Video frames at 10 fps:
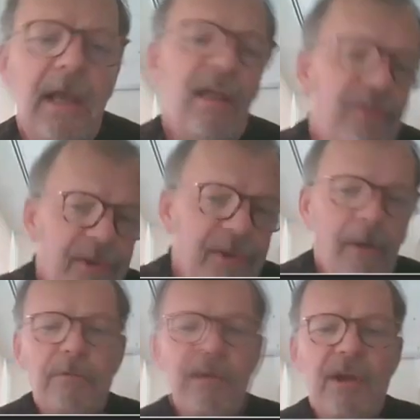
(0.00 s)
And
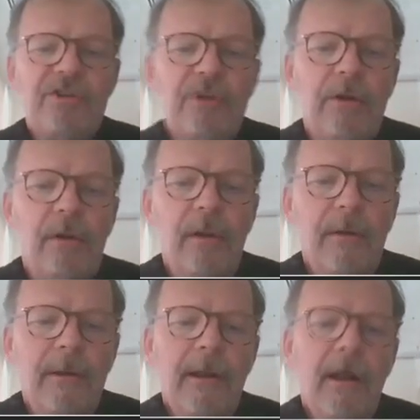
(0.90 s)
third question,
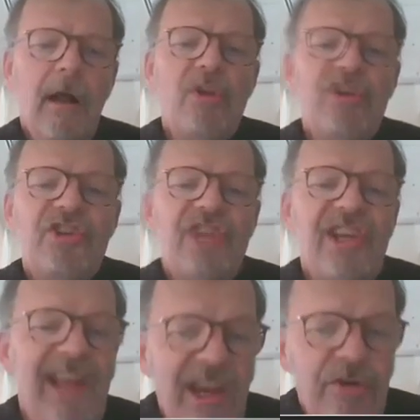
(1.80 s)
how much
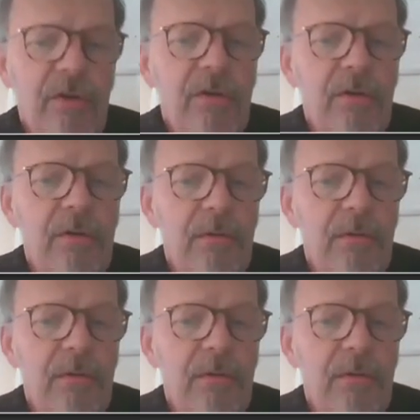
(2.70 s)
sedation